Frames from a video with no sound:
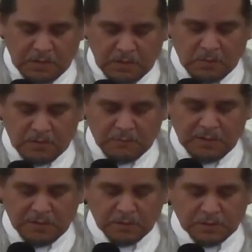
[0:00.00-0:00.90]
What if we
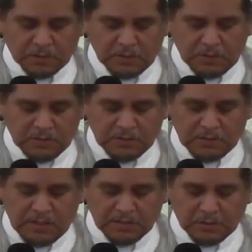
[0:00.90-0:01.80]

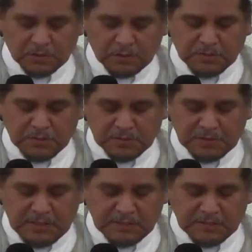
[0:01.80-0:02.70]
understood, as our scripture
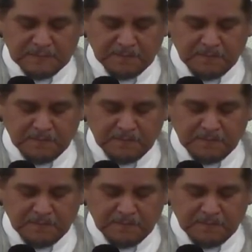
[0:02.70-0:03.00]
says,